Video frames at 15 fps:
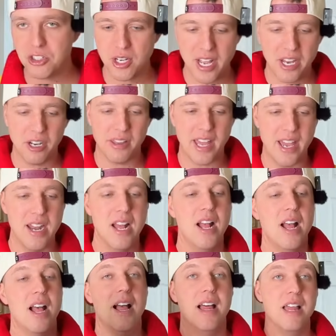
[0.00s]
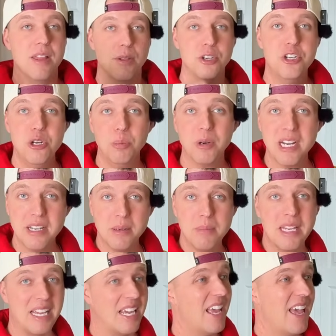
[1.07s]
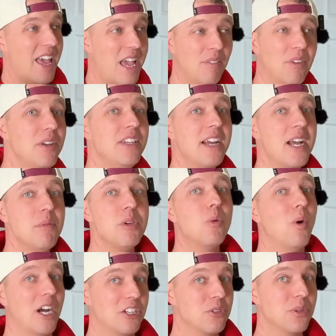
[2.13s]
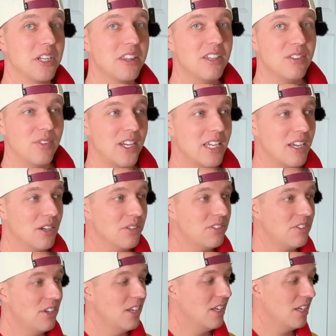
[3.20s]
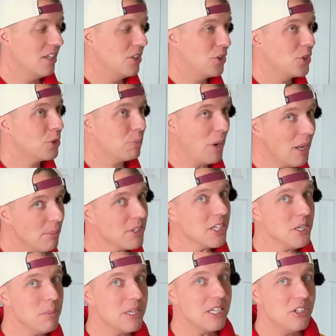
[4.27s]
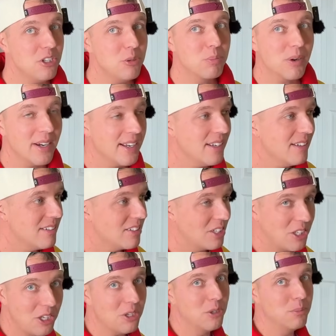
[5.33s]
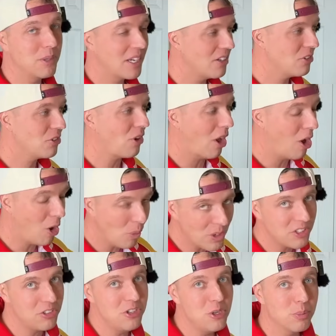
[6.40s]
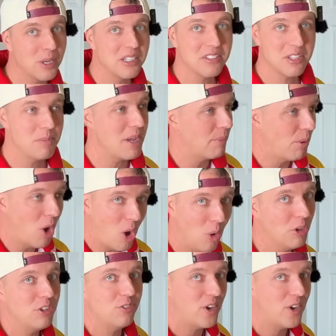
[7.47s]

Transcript: sure I had all that. New brand to me. Every time you watch one of these videos, there's probably going to be a new brand to you because there's always new brands to me. I'm always